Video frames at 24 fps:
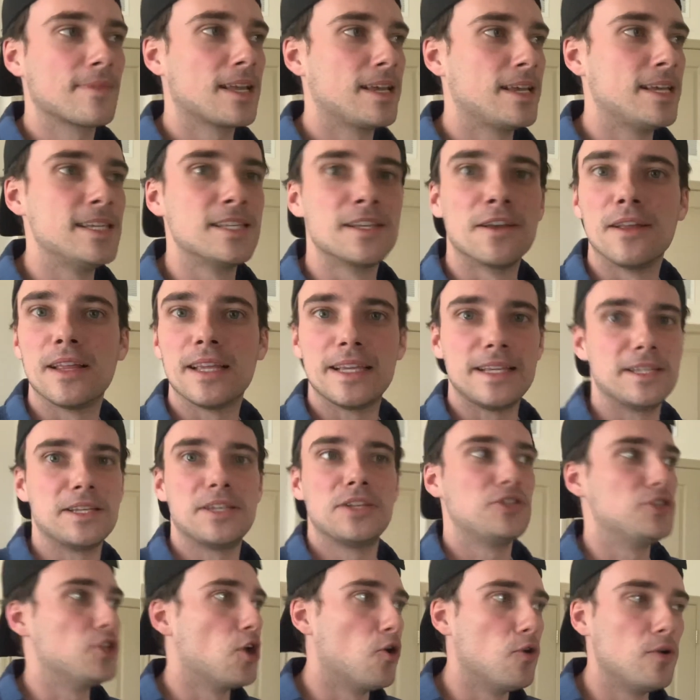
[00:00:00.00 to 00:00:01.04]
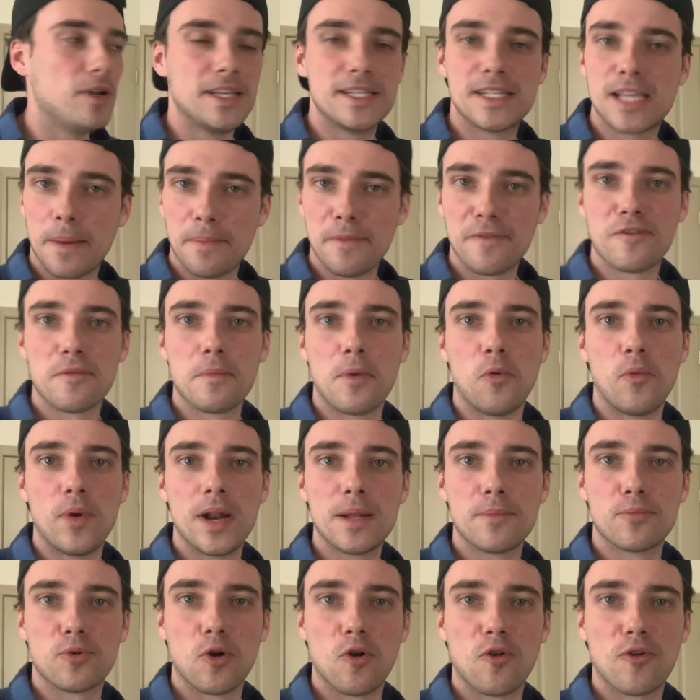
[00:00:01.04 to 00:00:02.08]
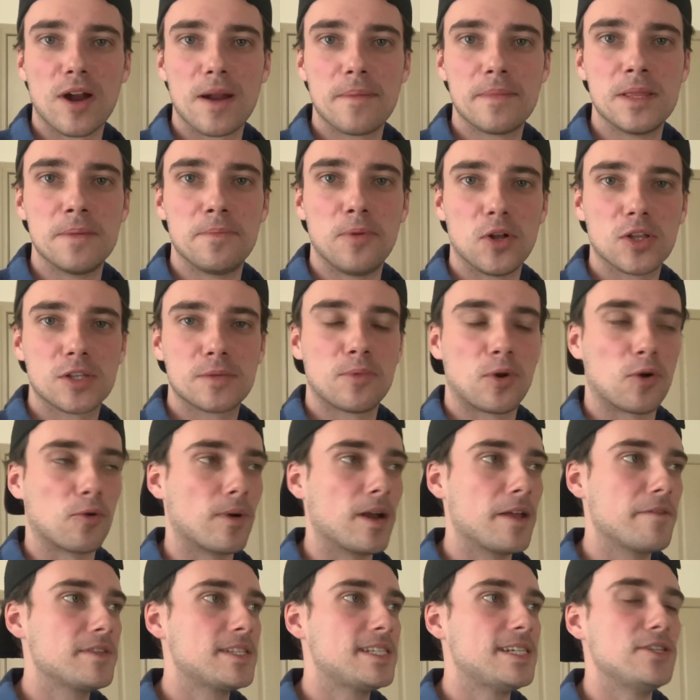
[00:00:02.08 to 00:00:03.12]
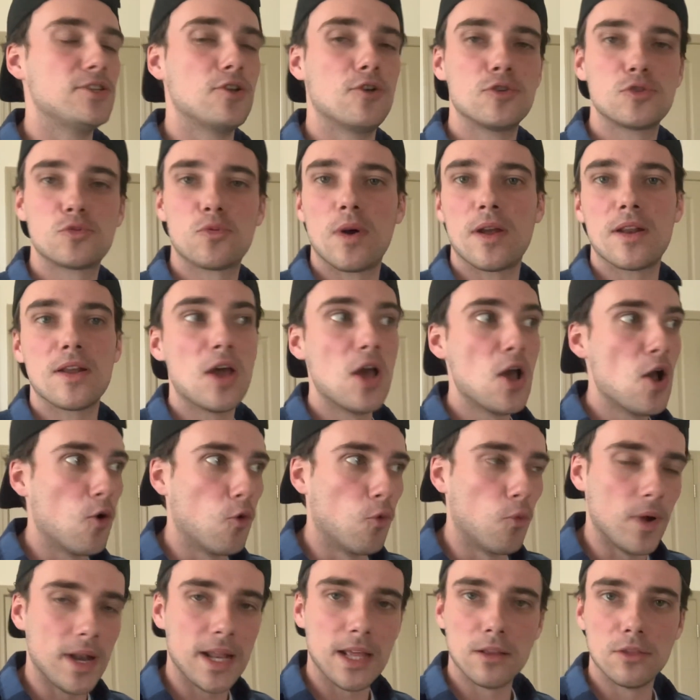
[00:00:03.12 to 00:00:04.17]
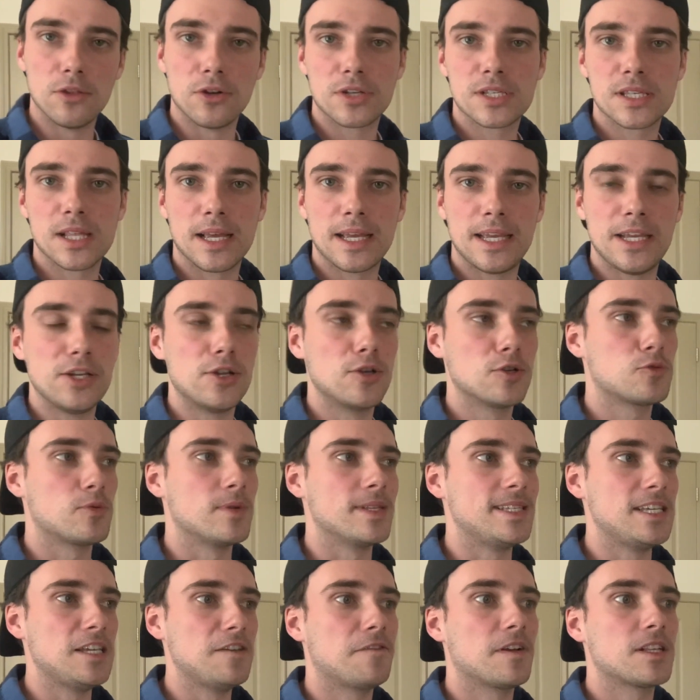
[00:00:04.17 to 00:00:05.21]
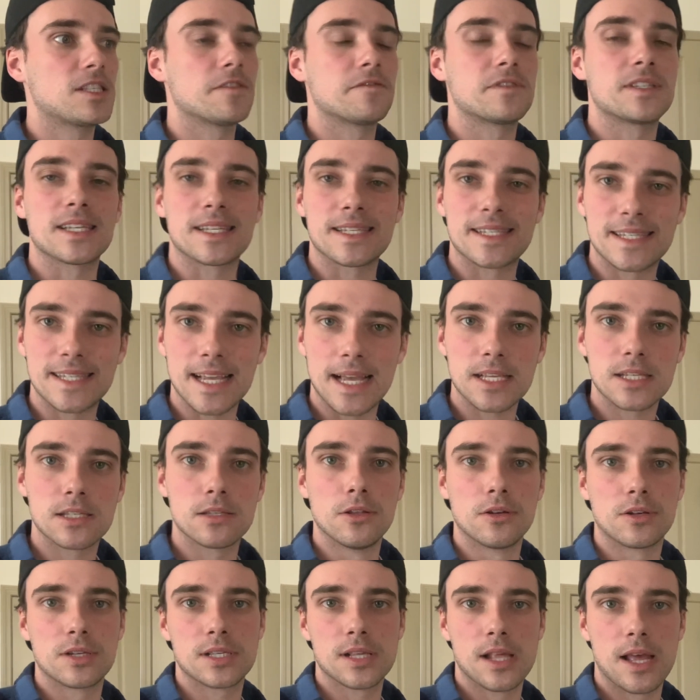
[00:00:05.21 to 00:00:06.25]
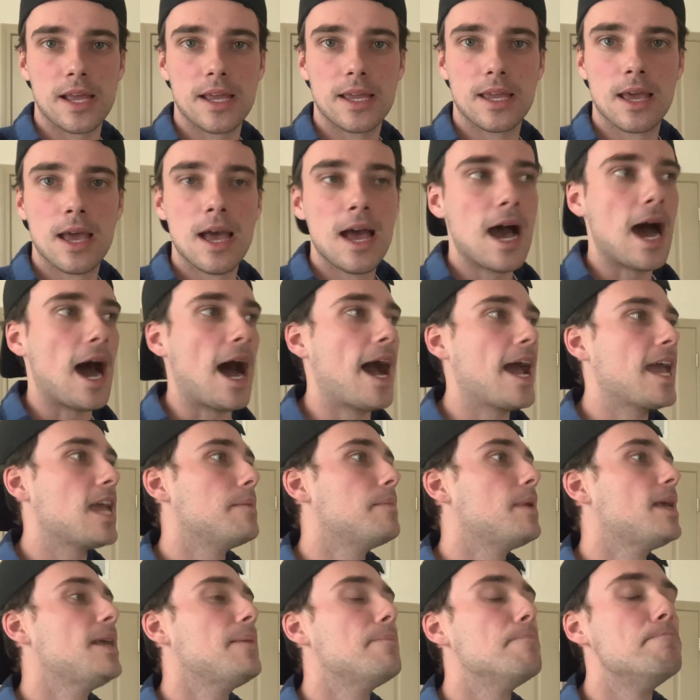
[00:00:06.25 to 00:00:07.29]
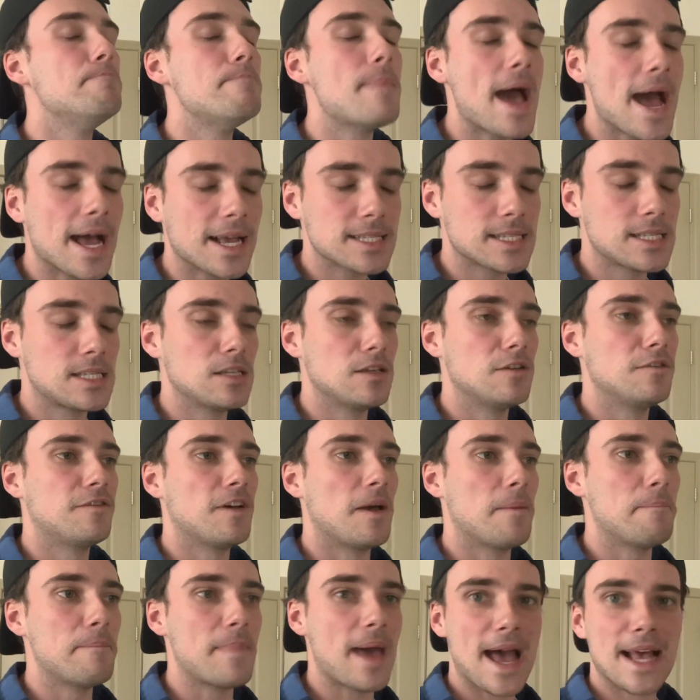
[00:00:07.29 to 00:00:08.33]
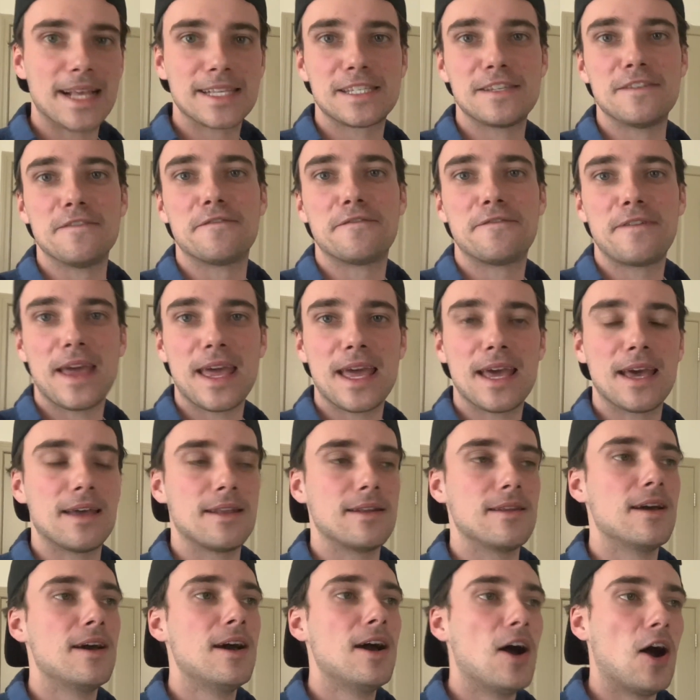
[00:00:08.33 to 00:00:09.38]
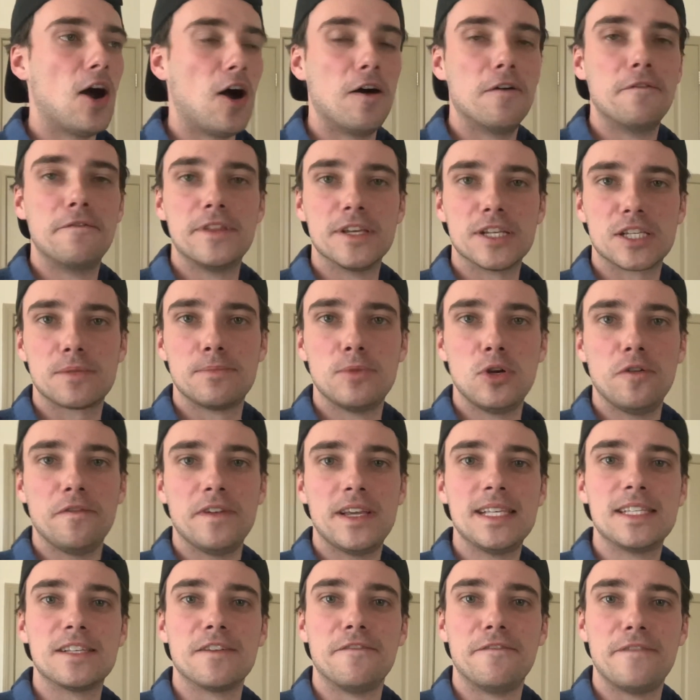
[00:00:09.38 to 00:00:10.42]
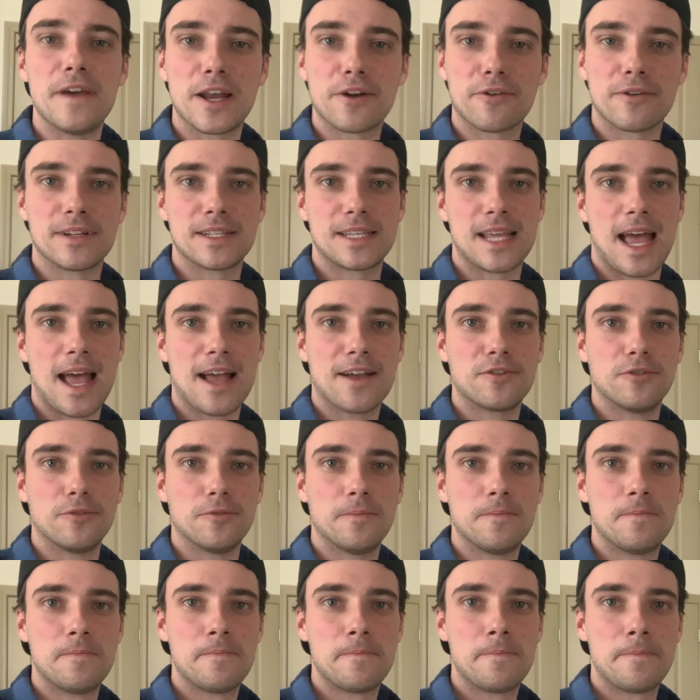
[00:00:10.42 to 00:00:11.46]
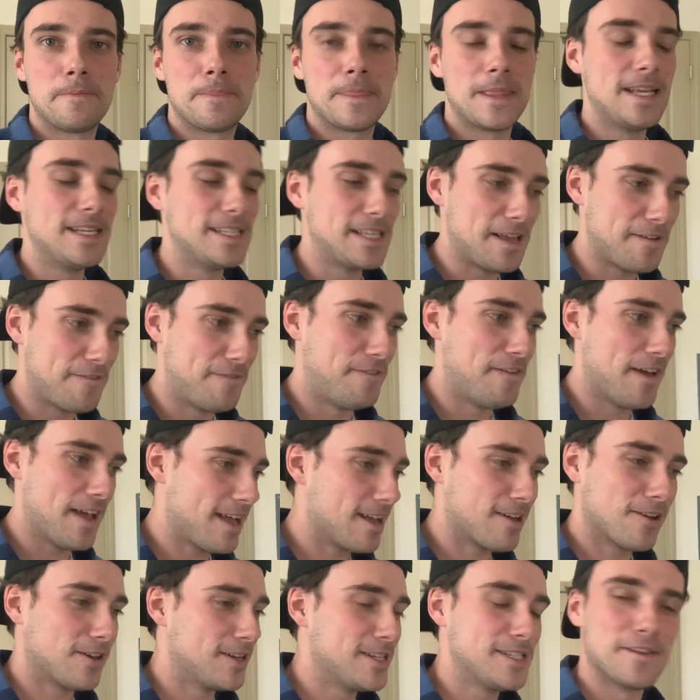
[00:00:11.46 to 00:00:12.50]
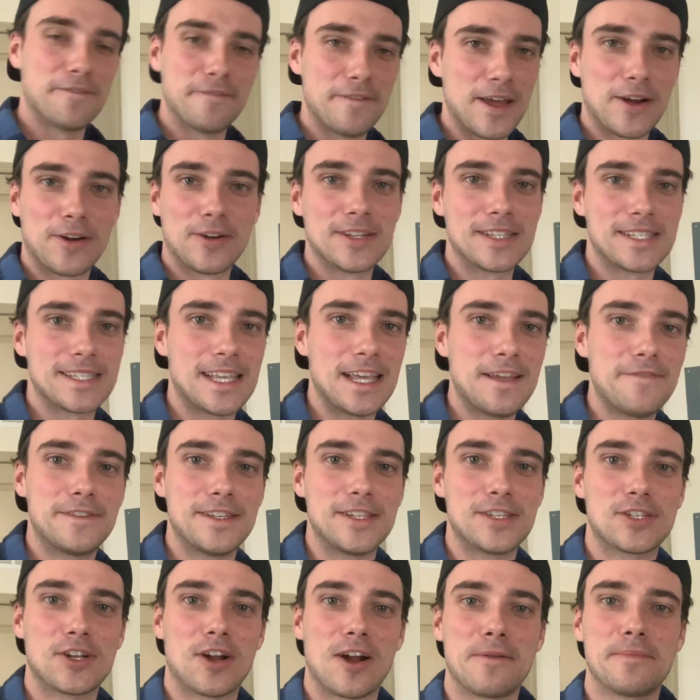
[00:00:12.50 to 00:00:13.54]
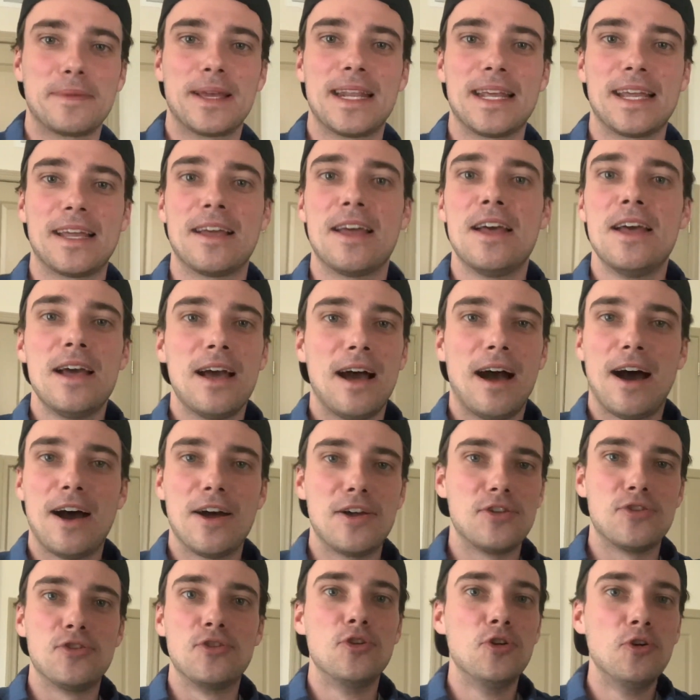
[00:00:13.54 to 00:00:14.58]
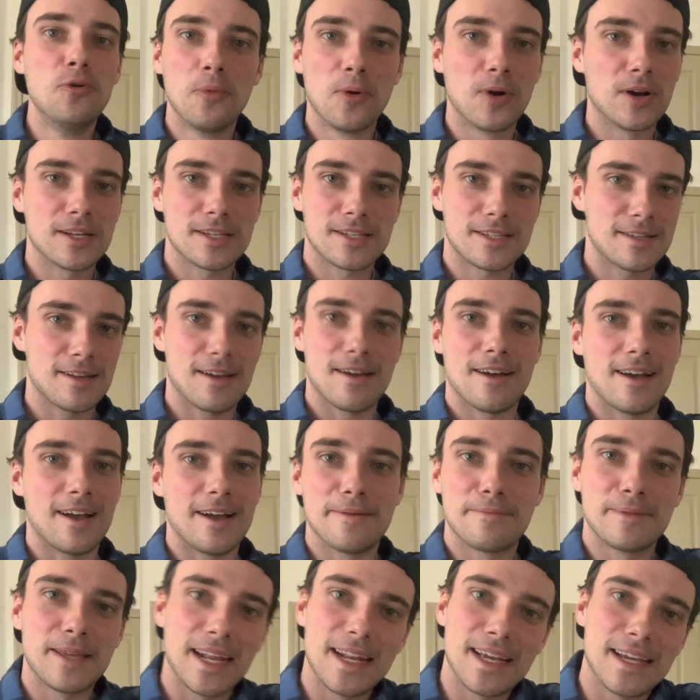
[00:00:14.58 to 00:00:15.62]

He's coming from a winning program in the Baltimore Ravens. He knows what winning looks like. He knows what defensive success looks like. I am a massive, massive fan of this move. He's a veteran tackle. He's a veteran safety. Sorry, I'm getting a ton